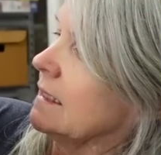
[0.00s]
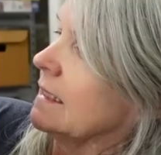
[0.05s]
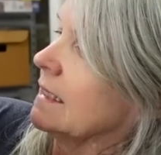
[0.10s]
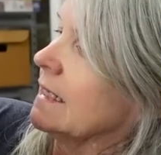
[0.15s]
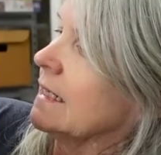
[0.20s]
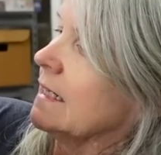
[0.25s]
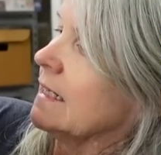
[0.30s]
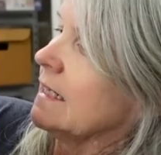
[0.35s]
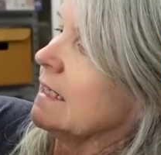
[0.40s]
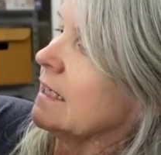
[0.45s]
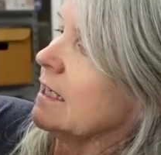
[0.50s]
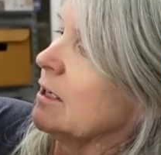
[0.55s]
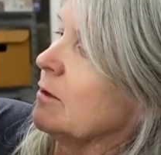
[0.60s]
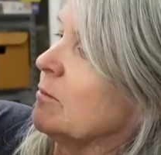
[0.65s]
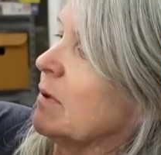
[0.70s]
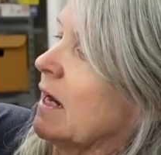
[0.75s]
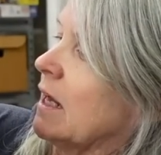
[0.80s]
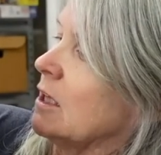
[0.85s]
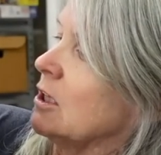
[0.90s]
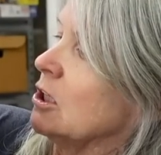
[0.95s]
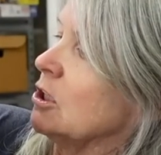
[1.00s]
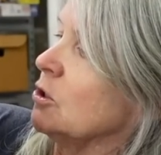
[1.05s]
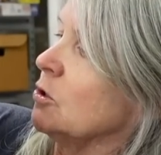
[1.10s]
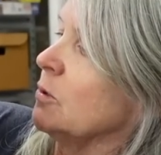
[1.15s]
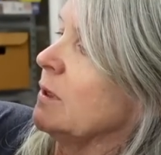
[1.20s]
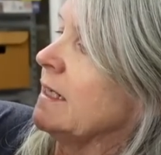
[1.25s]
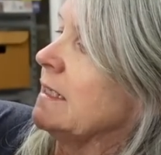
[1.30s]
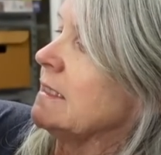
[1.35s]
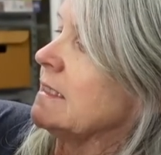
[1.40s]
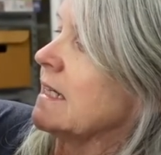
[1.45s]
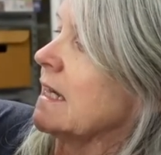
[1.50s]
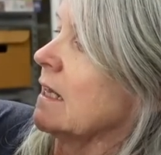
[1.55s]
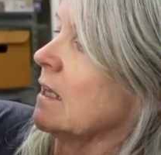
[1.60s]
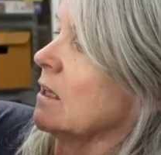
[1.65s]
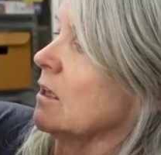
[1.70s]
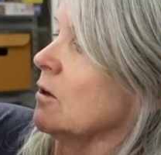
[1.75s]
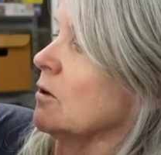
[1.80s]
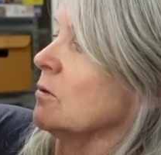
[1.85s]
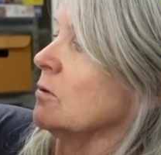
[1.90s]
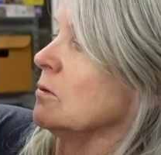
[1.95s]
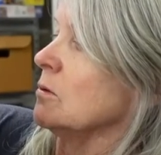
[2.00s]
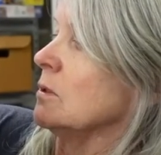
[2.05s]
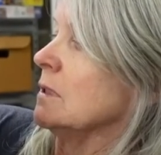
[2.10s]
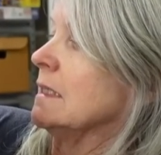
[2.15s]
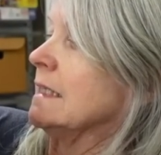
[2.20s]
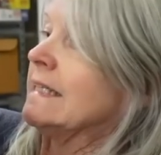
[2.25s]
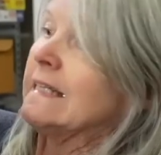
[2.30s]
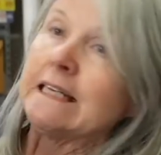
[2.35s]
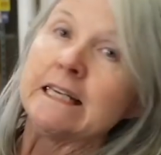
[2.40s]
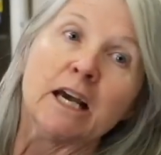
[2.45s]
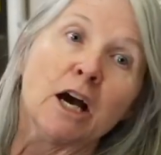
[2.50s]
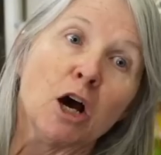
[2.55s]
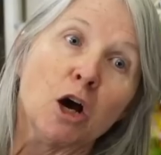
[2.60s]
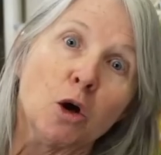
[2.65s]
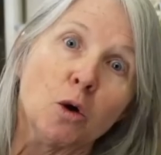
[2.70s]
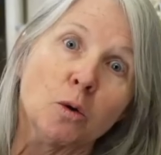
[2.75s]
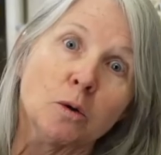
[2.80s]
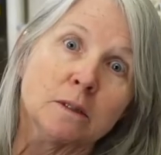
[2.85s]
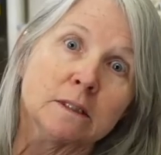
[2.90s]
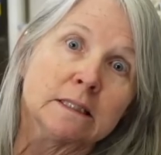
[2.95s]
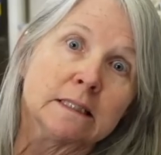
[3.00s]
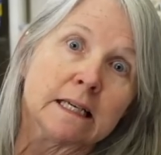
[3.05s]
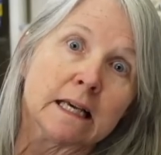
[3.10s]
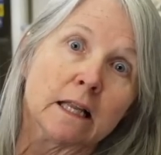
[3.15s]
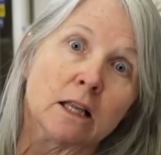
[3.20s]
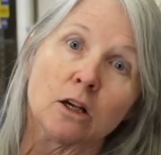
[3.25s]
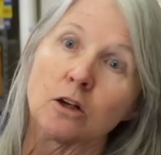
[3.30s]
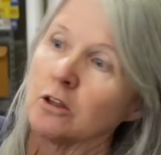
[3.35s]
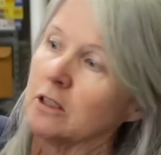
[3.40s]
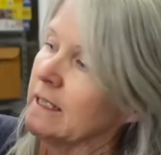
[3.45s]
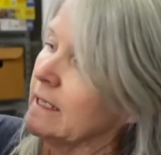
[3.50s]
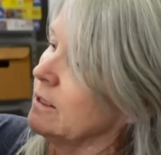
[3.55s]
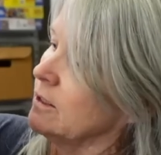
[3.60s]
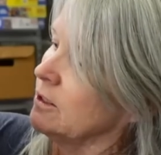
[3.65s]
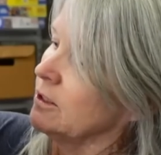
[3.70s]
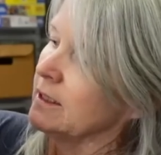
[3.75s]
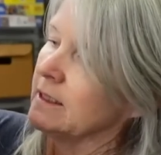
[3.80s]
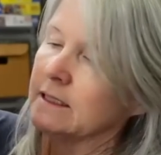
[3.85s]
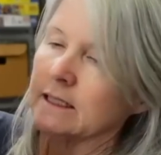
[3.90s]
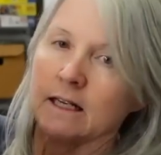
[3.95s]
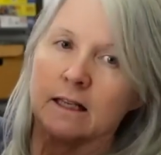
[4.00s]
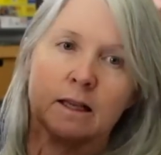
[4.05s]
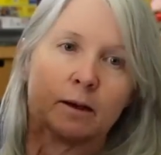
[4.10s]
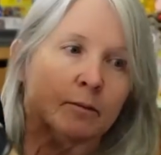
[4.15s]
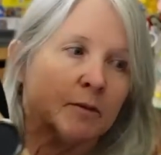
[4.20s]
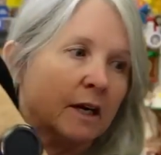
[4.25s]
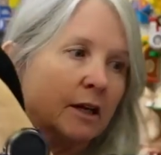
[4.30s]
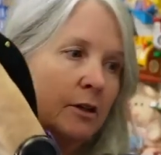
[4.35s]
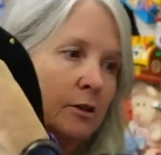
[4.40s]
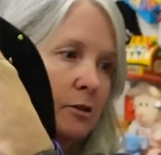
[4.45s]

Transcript: Linea by Louis Dell'Olio. You can tell I'm not